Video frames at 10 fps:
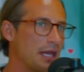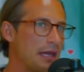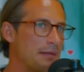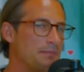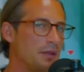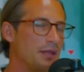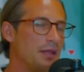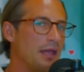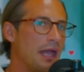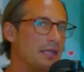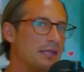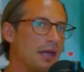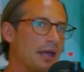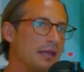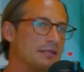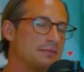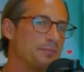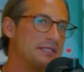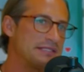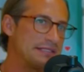And it's a
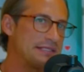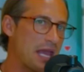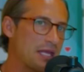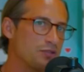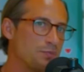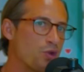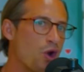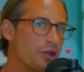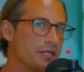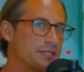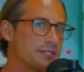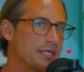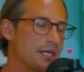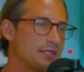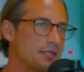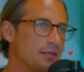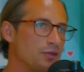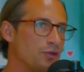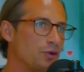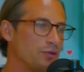bit sad, to be honest, that, you
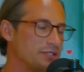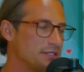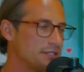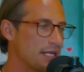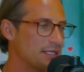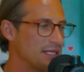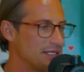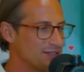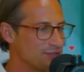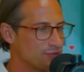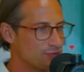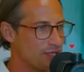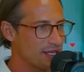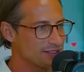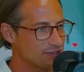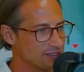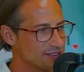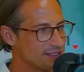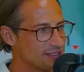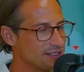know, since that industry has
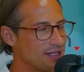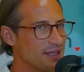just this